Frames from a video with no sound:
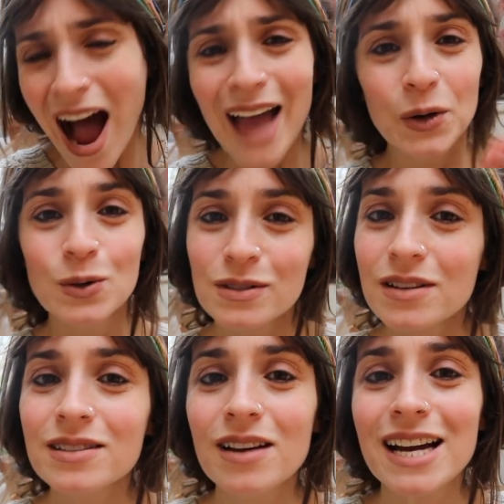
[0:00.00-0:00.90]
I
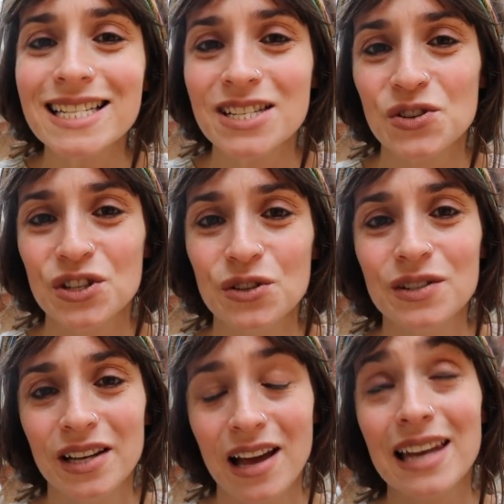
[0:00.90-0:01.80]
also started
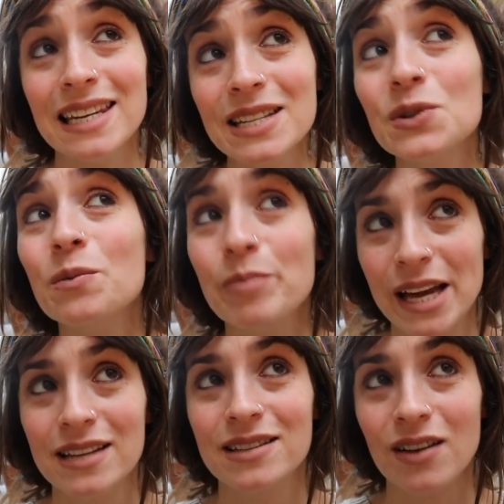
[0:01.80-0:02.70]
introducing a little
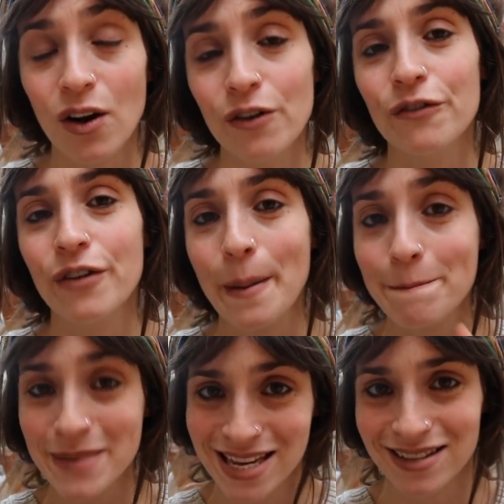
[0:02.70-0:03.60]
bit of
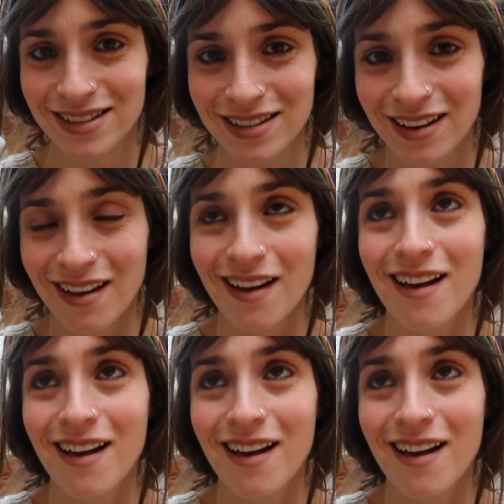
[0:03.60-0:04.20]
meat.